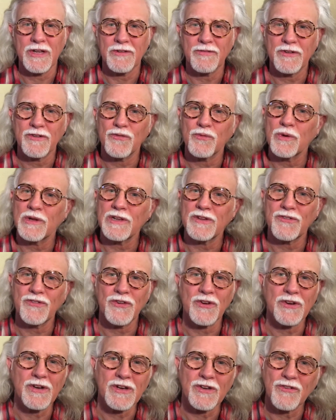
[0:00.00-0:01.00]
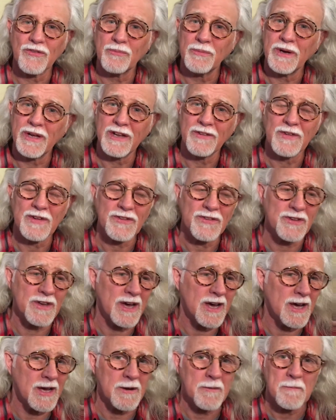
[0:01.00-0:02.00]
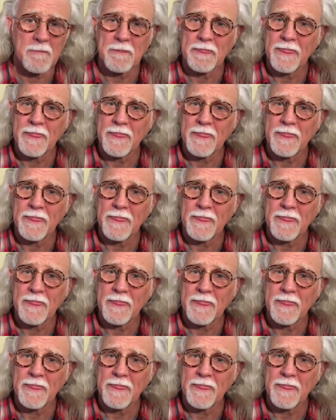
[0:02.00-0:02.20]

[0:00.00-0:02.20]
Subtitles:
if it's really serious, but if it's not,